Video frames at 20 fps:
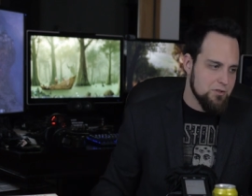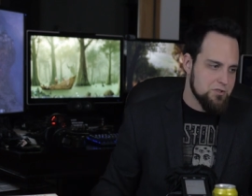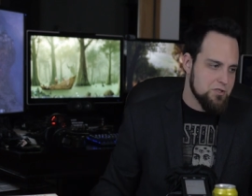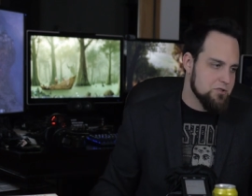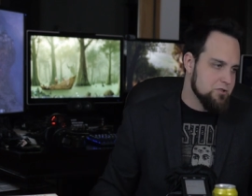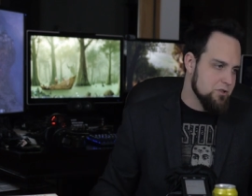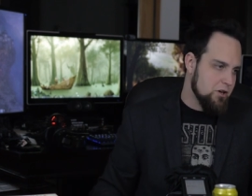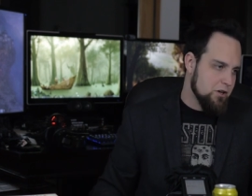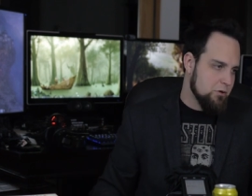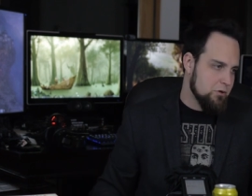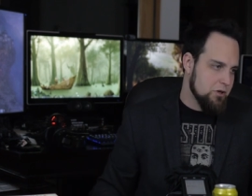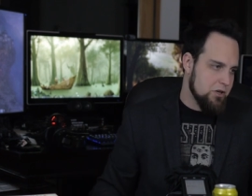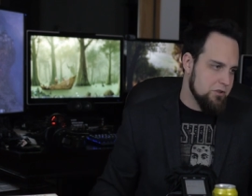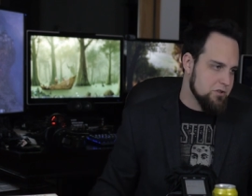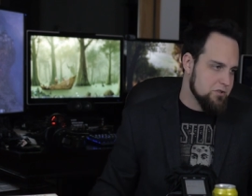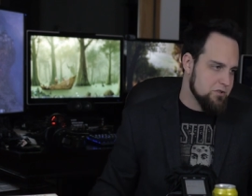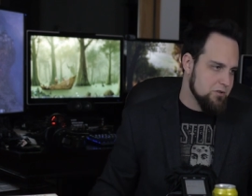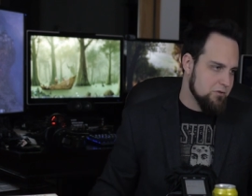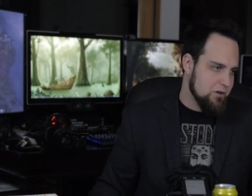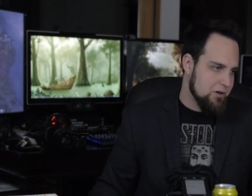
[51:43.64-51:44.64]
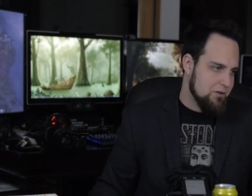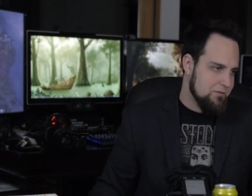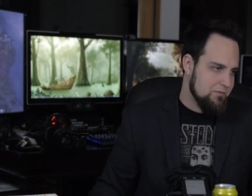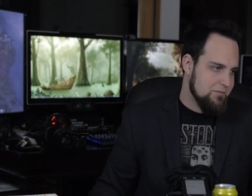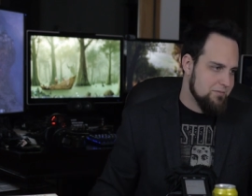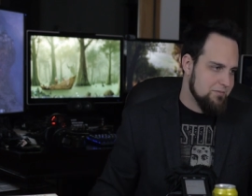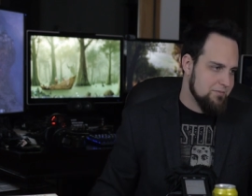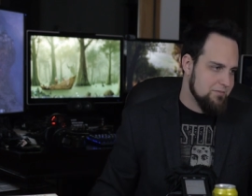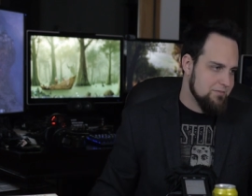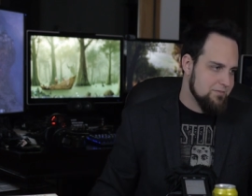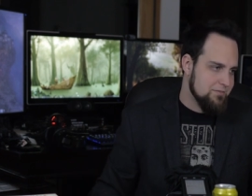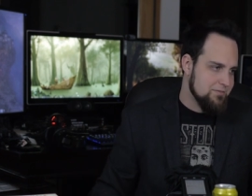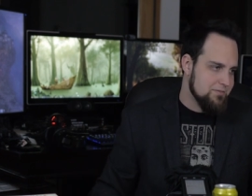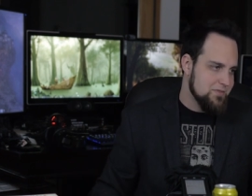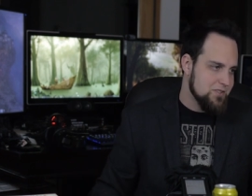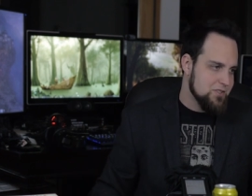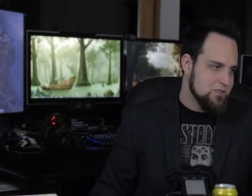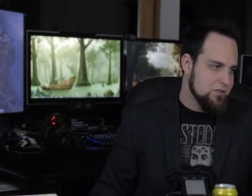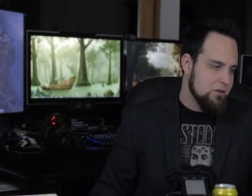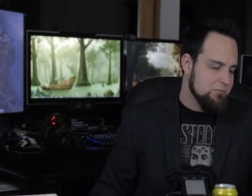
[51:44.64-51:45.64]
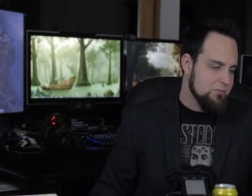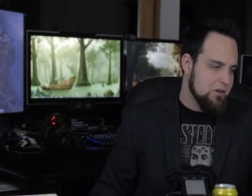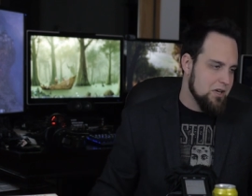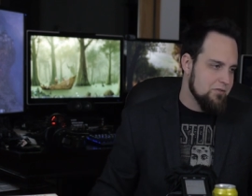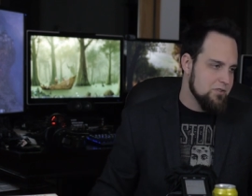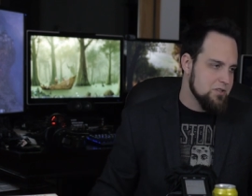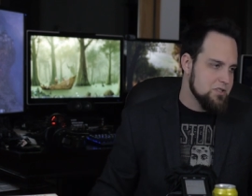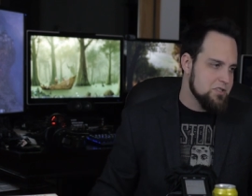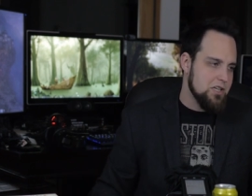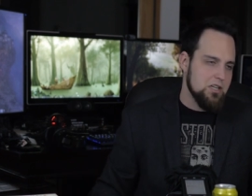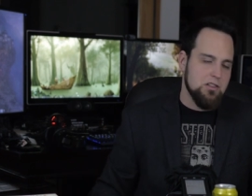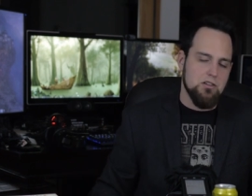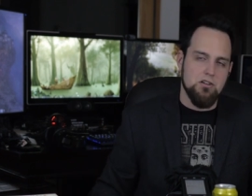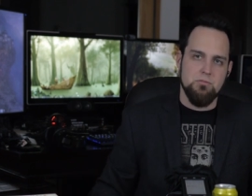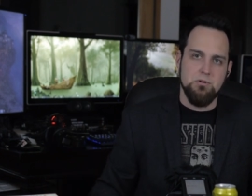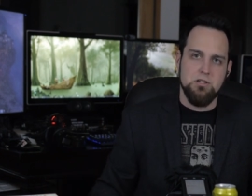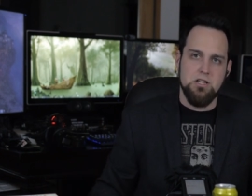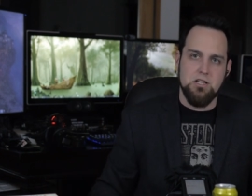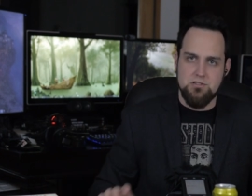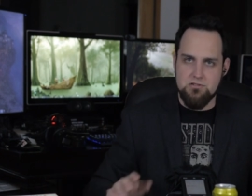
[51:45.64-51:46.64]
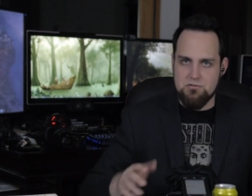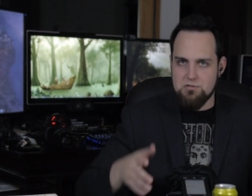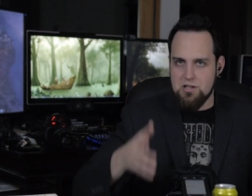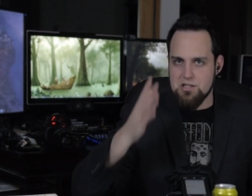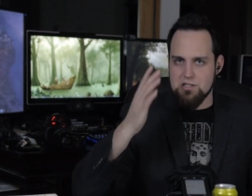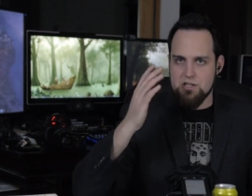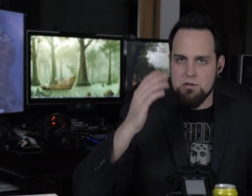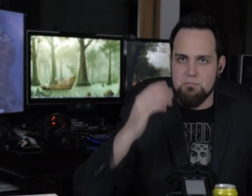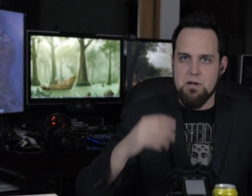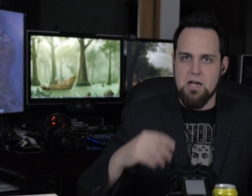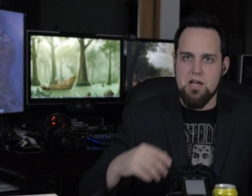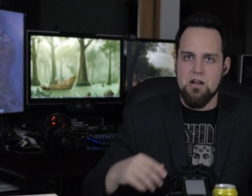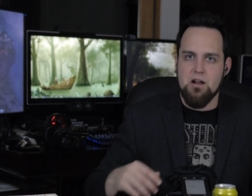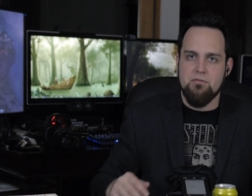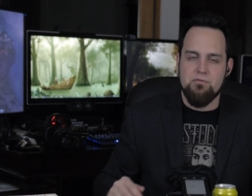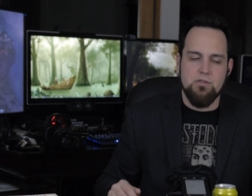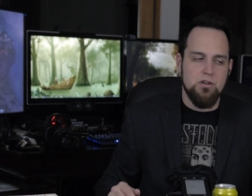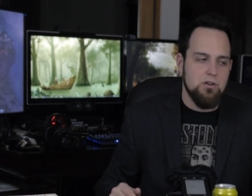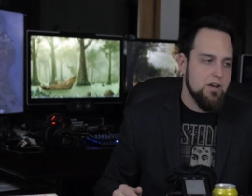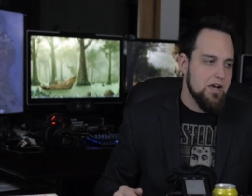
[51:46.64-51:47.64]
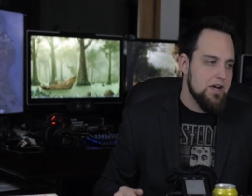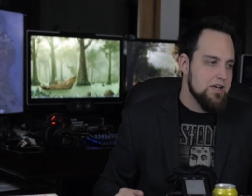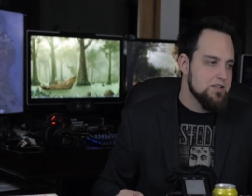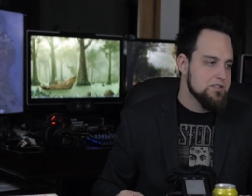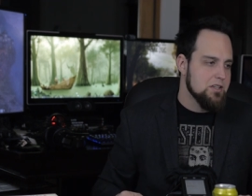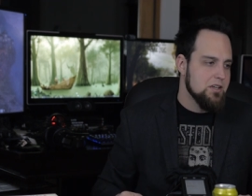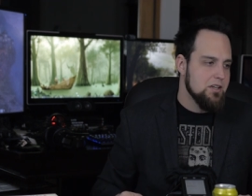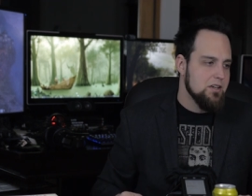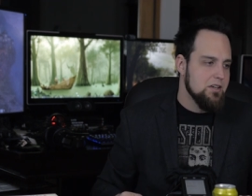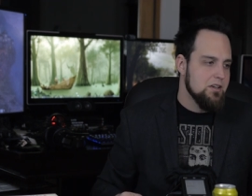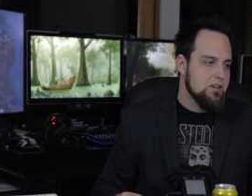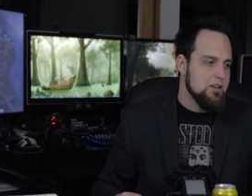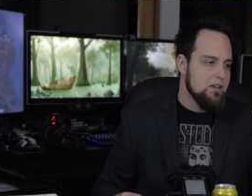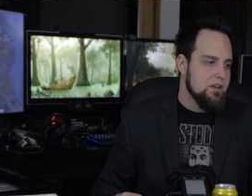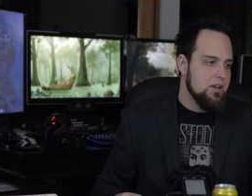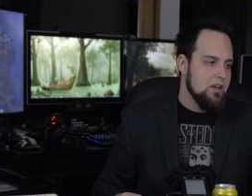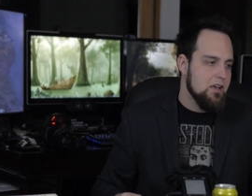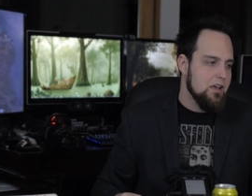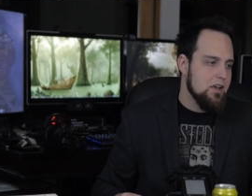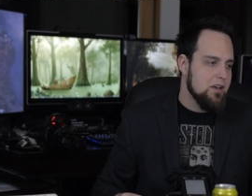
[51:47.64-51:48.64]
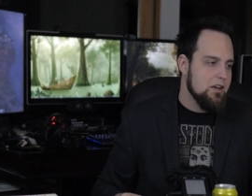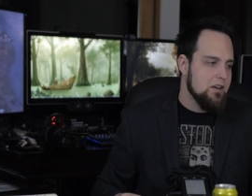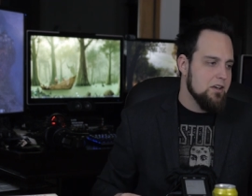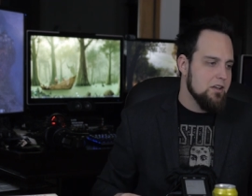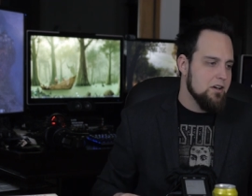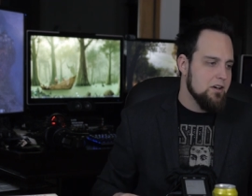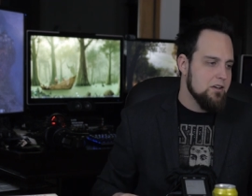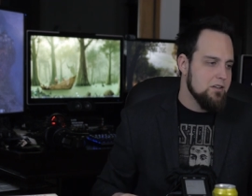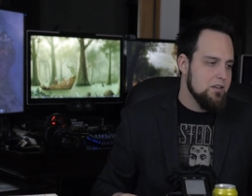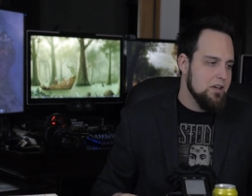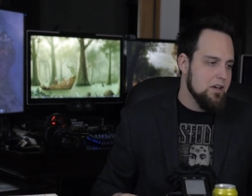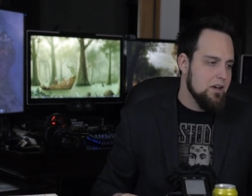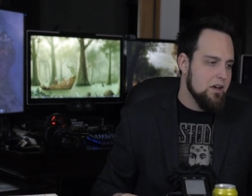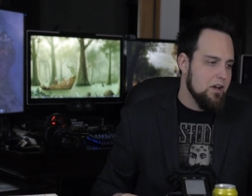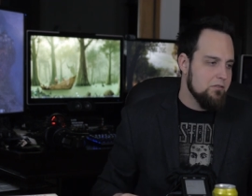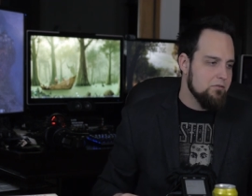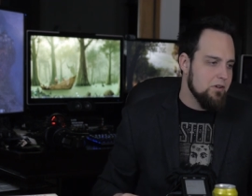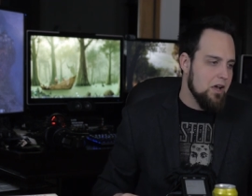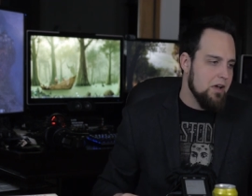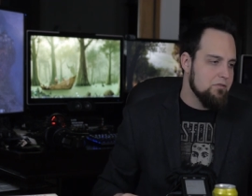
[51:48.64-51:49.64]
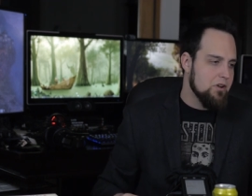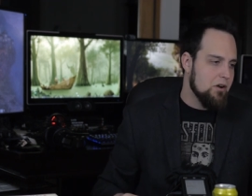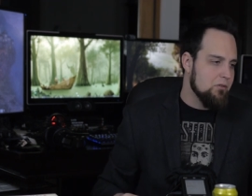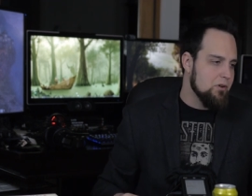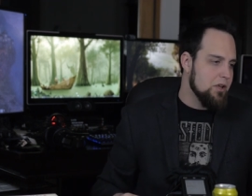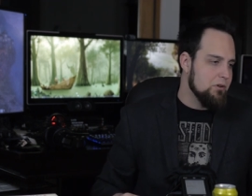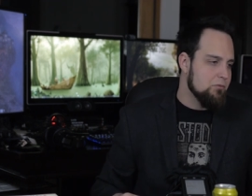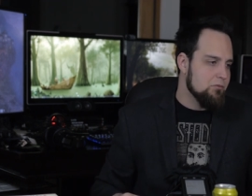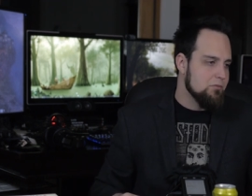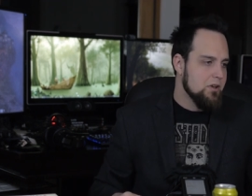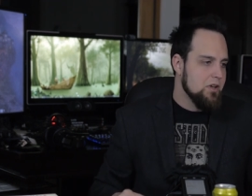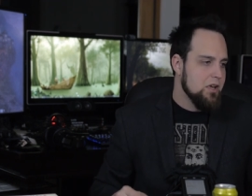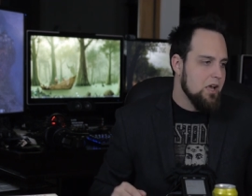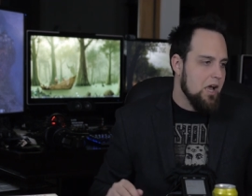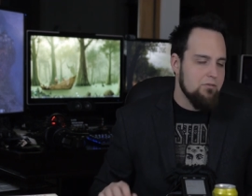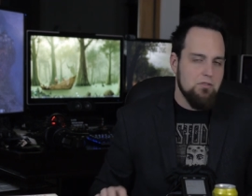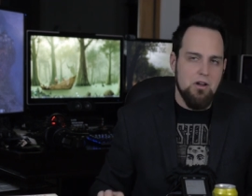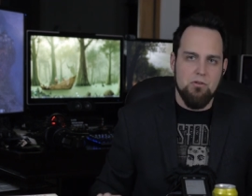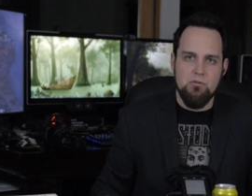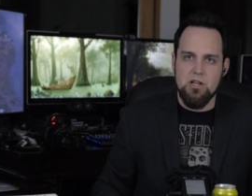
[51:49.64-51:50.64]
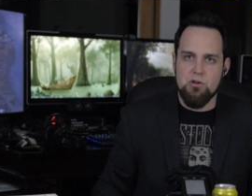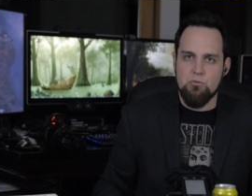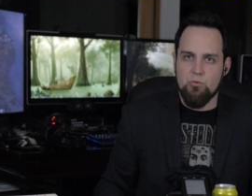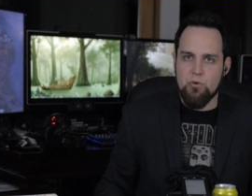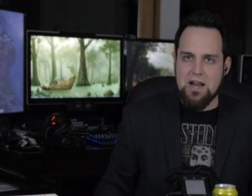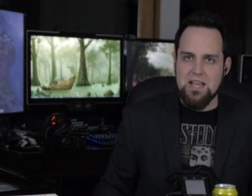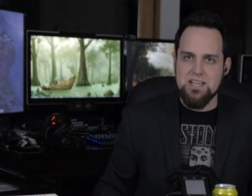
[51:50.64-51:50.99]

or else it's not going in the store. So I'm kind of a stickler, but that ends up paying off for you guys. And uh, yeah, I've, I've not really I've not really